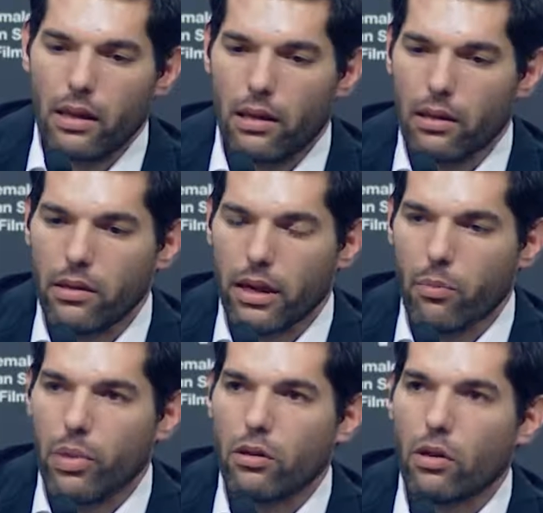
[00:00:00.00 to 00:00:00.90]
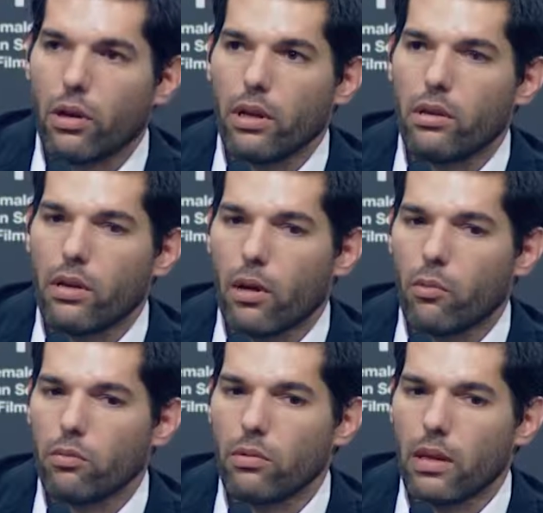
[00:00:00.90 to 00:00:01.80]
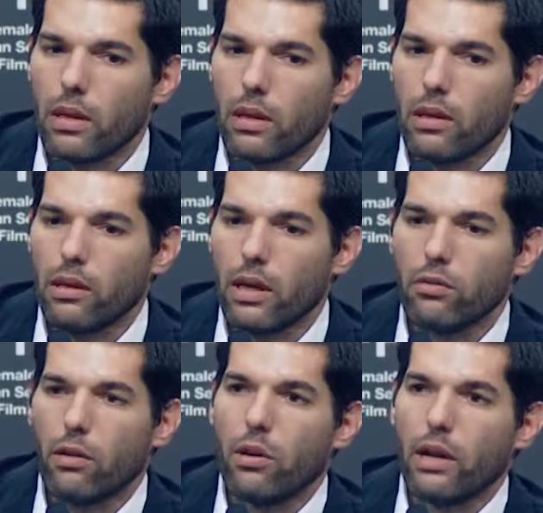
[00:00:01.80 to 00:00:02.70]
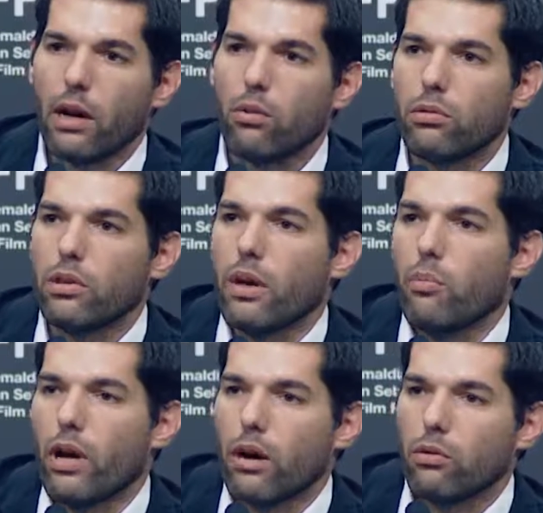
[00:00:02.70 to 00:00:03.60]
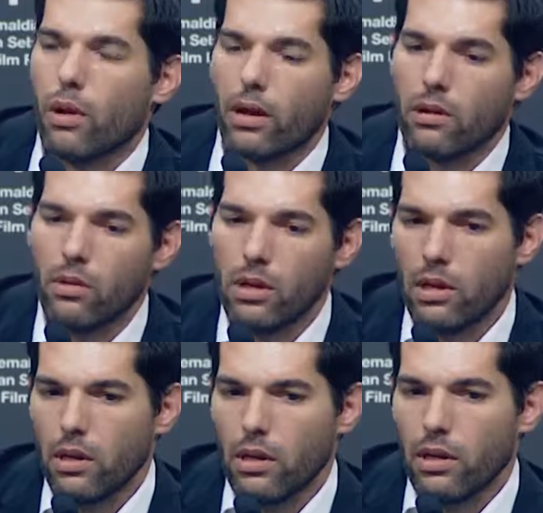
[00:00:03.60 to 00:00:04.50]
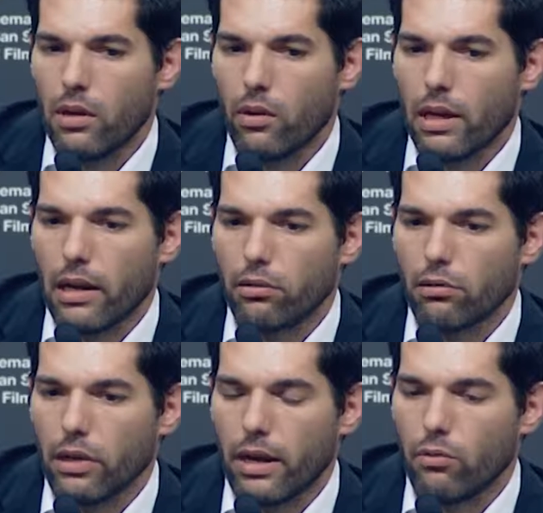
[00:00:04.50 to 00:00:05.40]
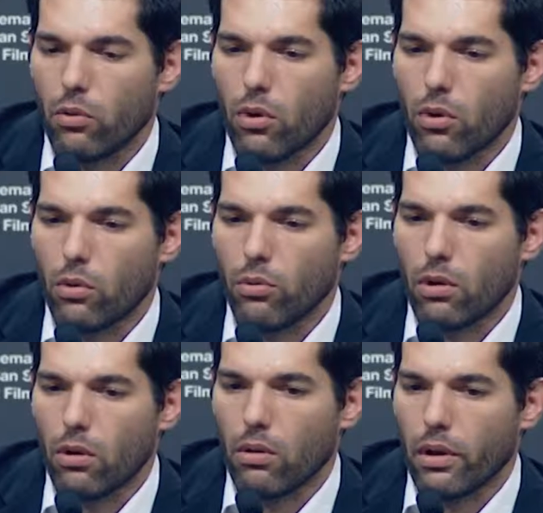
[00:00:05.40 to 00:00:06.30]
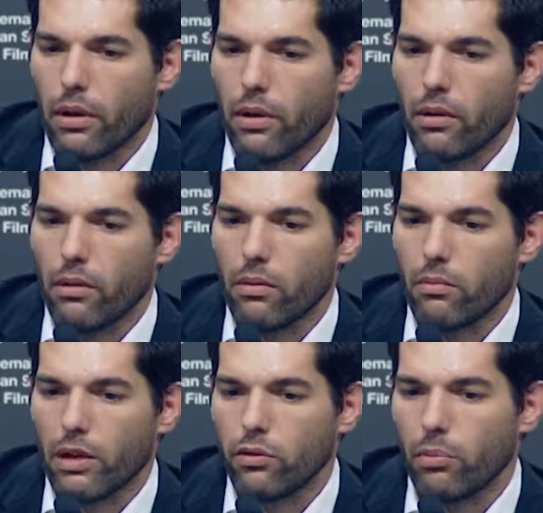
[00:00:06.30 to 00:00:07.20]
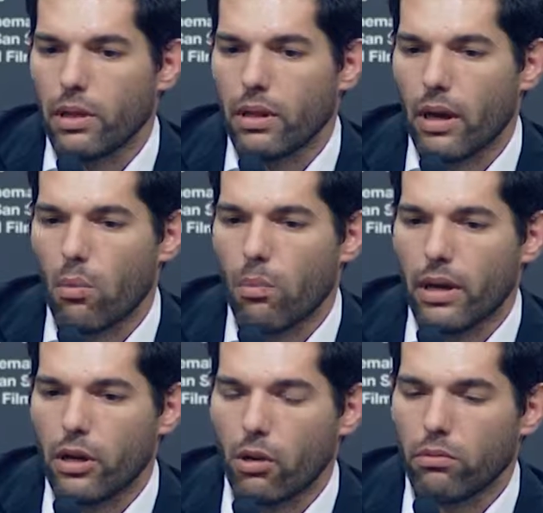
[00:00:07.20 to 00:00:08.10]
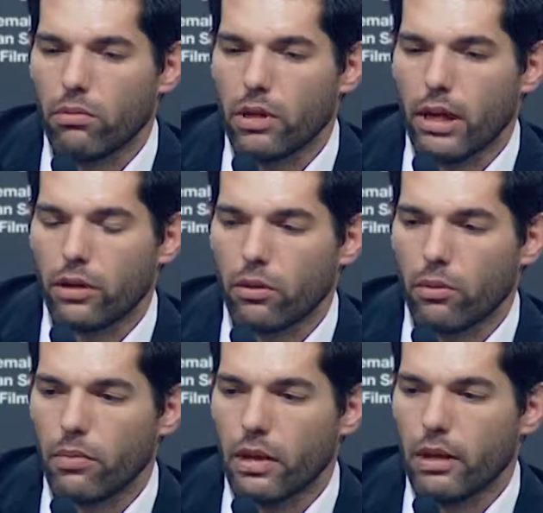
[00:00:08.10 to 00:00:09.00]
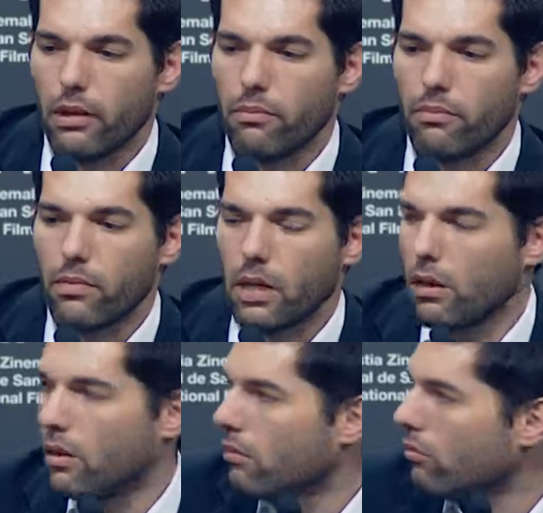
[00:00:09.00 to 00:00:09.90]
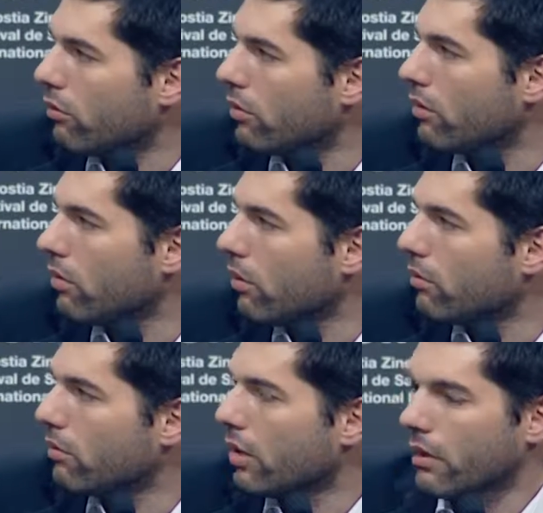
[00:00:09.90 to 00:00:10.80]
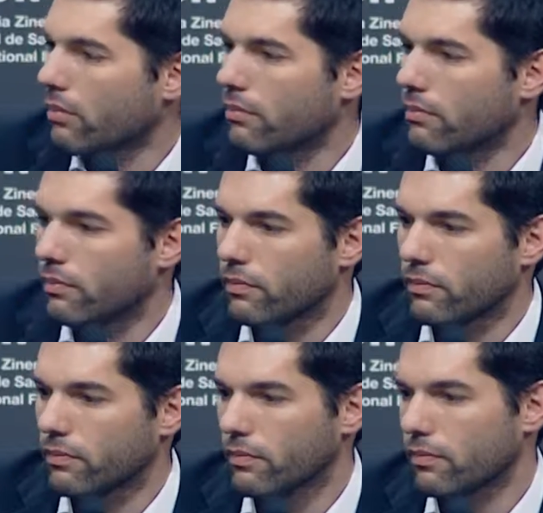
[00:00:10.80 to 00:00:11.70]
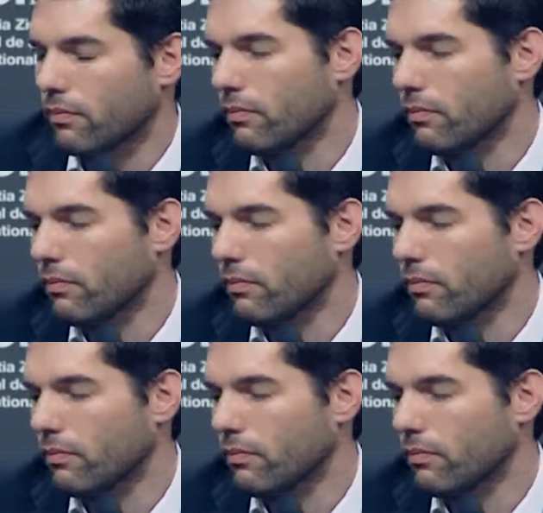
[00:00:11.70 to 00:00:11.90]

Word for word: a great amount of repressors went, went to jail, that's what the ju that's where justice was able to act upon, and what the society in general made uh, accompanied in the majority. And